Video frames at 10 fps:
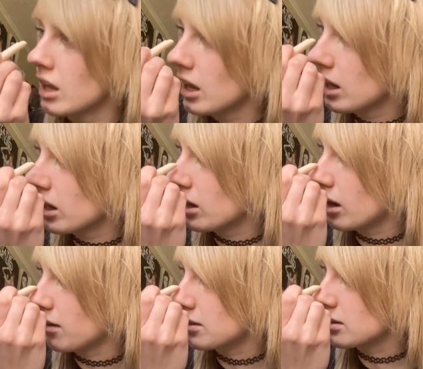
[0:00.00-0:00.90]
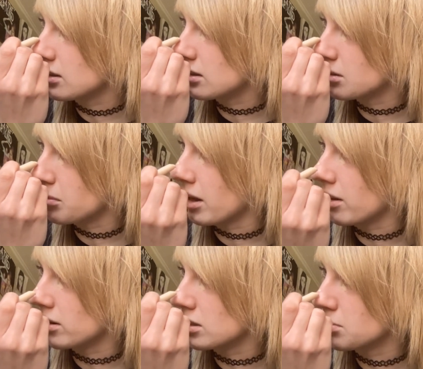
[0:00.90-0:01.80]
And then obviously some
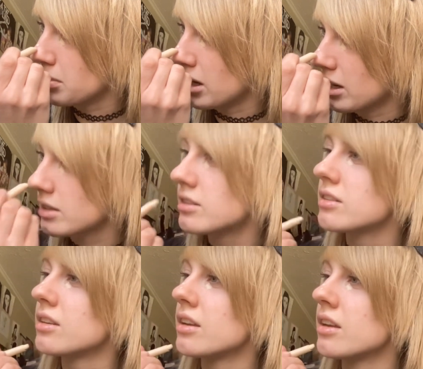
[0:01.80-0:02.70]
other spots